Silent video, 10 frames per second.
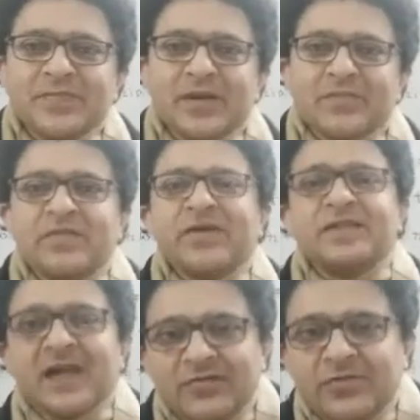be very
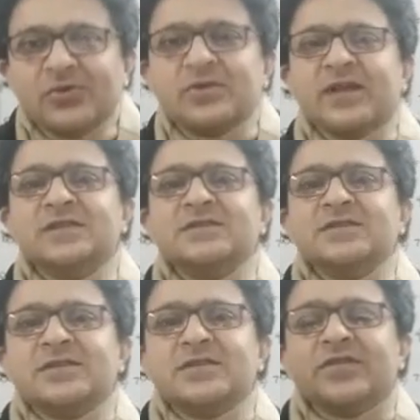thankful to things
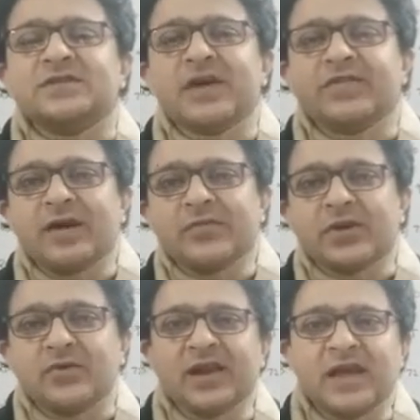which have come to you
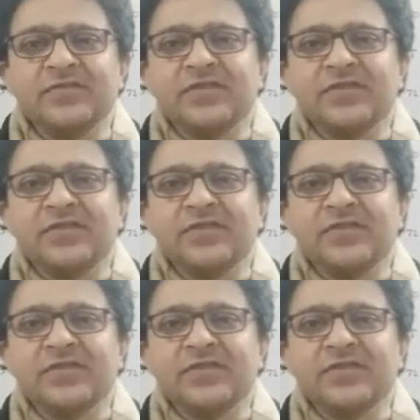in life.